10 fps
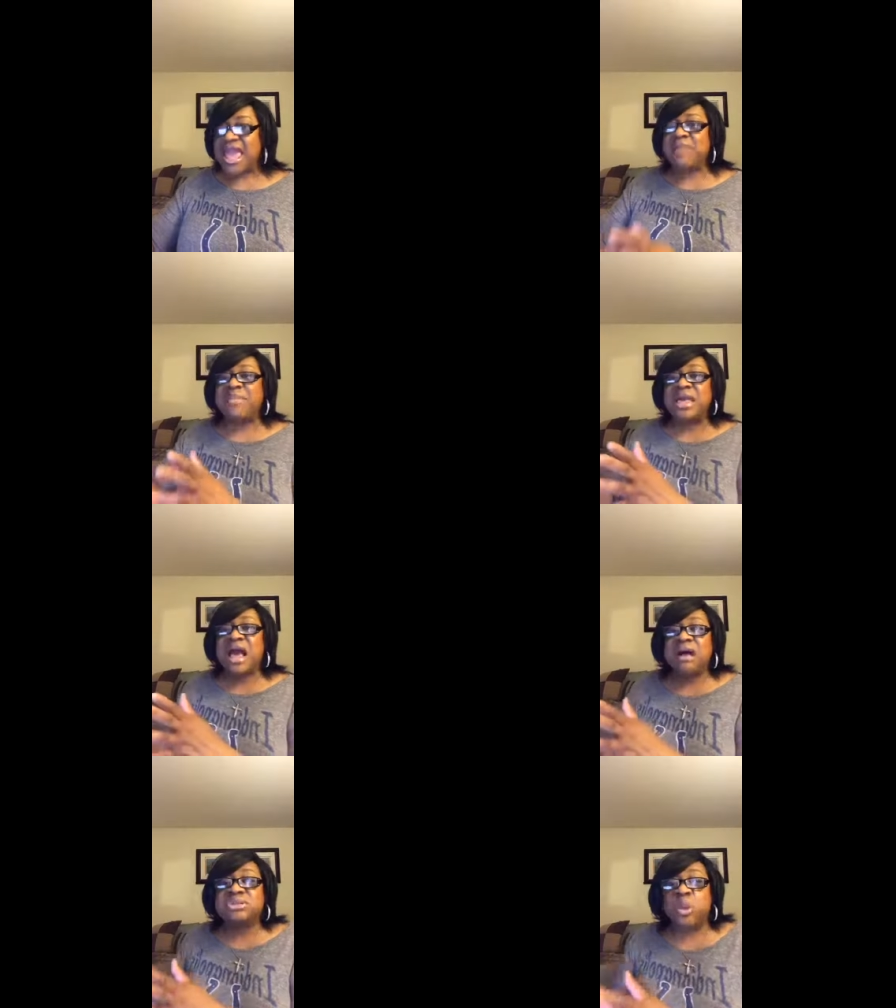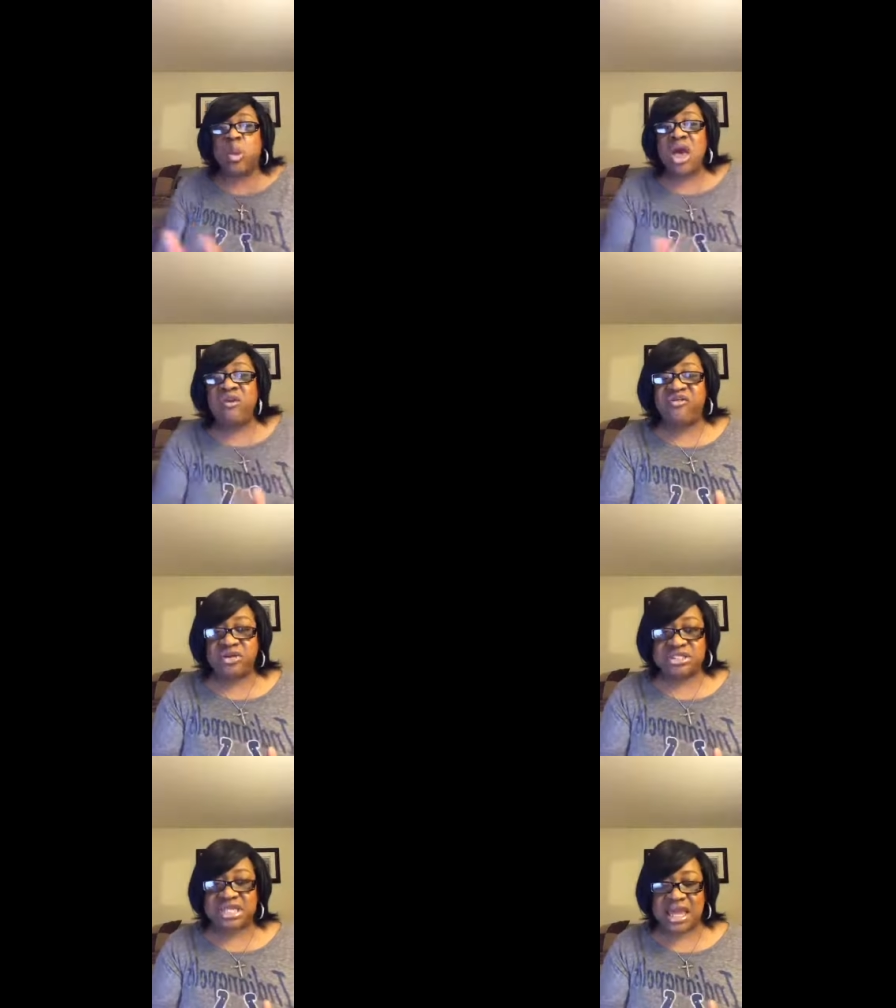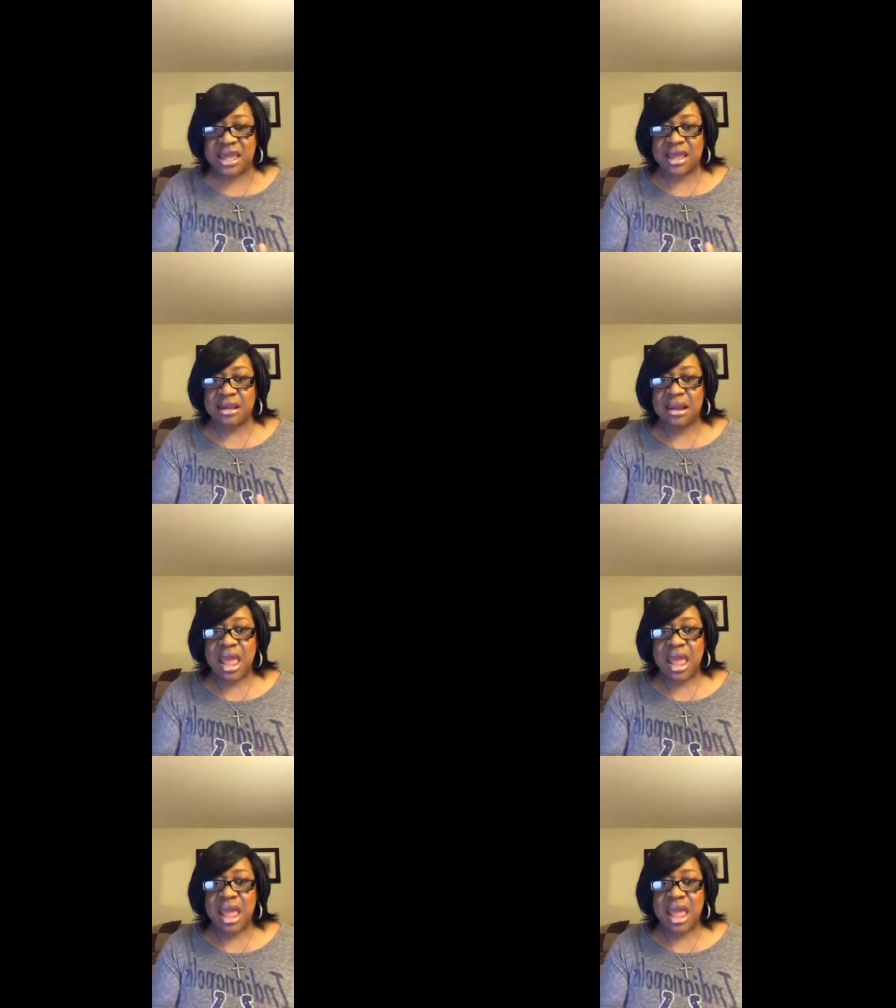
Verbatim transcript: it becomes willful sin,